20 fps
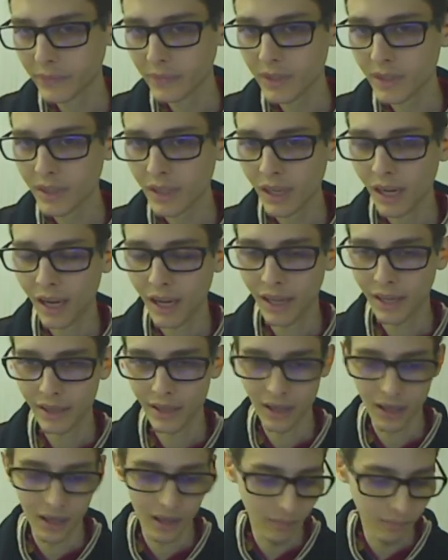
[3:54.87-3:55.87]

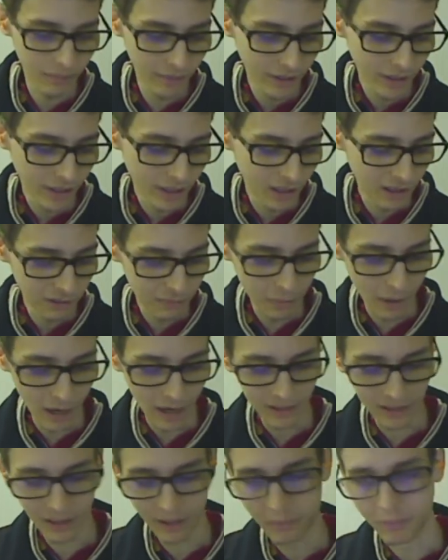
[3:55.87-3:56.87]
It's practically
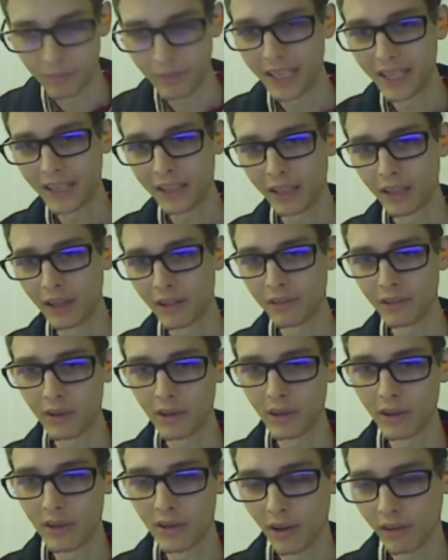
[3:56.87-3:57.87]
meaningless. You could
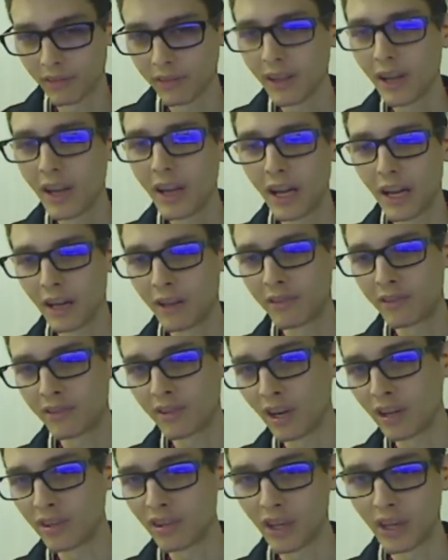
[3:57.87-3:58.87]
just exchange
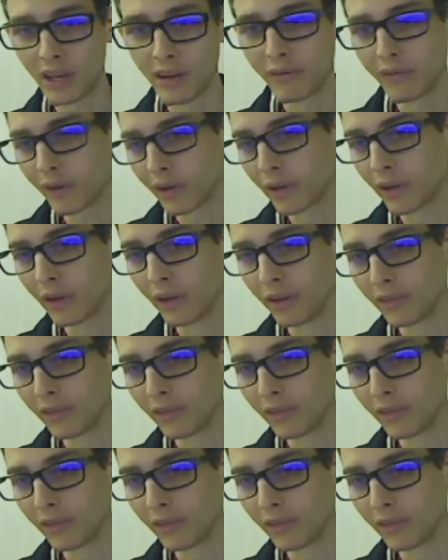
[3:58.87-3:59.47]
it in for goods and